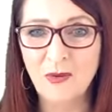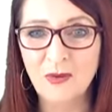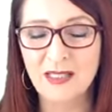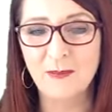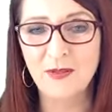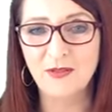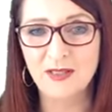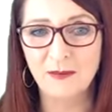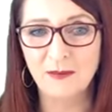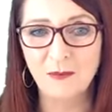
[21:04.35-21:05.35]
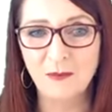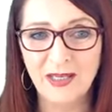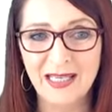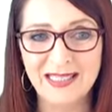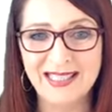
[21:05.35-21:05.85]
Some of us are more
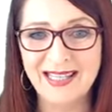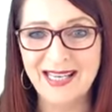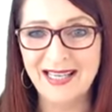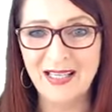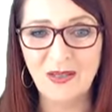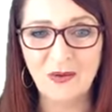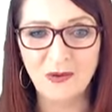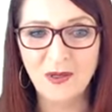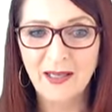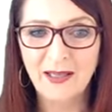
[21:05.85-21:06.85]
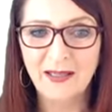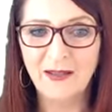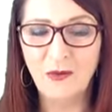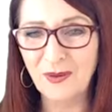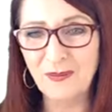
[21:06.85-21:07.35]
kinesthetic or
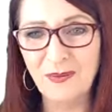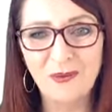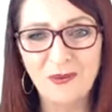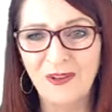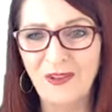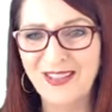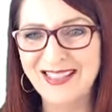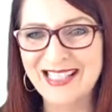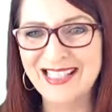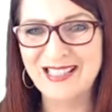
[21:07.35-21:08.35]
audible learners.